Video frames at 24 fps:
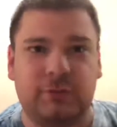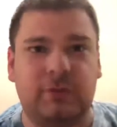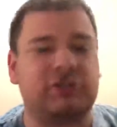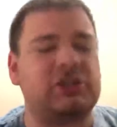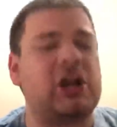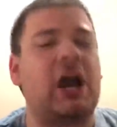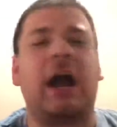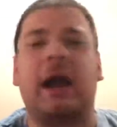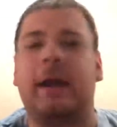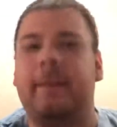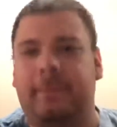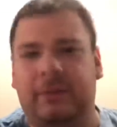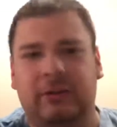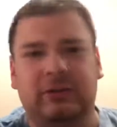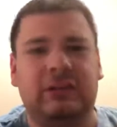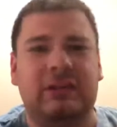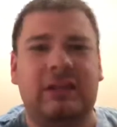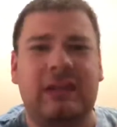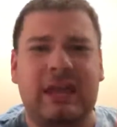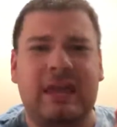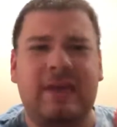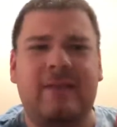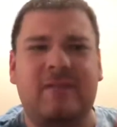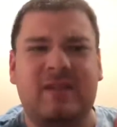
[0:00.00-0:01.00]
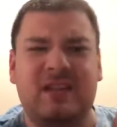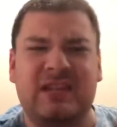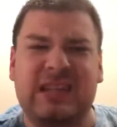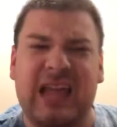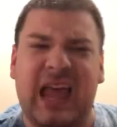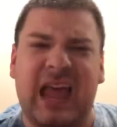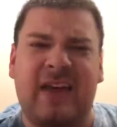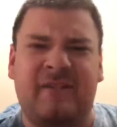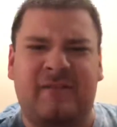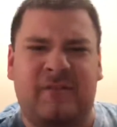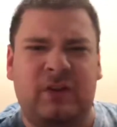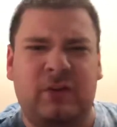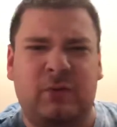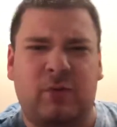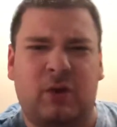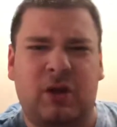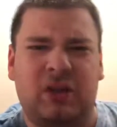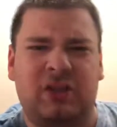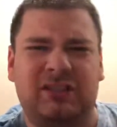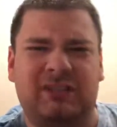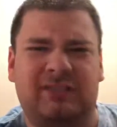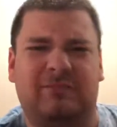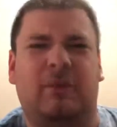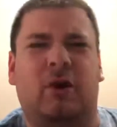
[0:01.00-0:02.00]
which I believe is
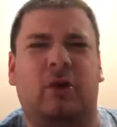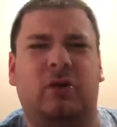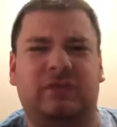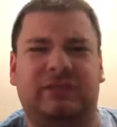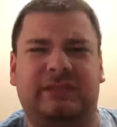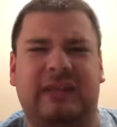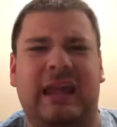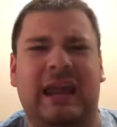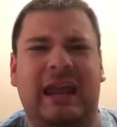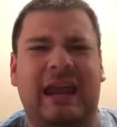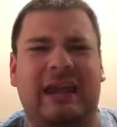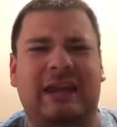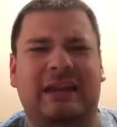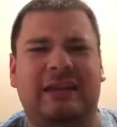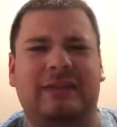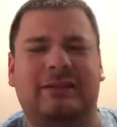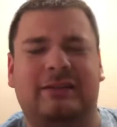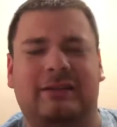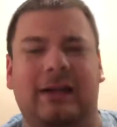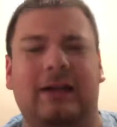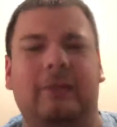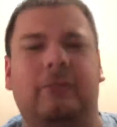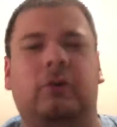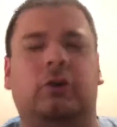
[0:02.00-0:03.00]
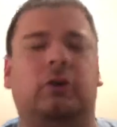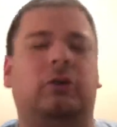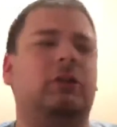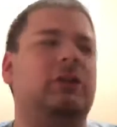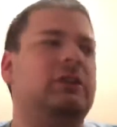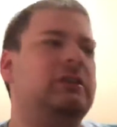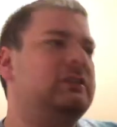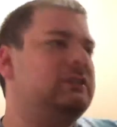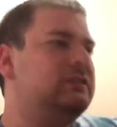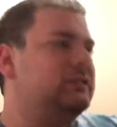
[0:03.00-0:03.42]
everyone's most hated level.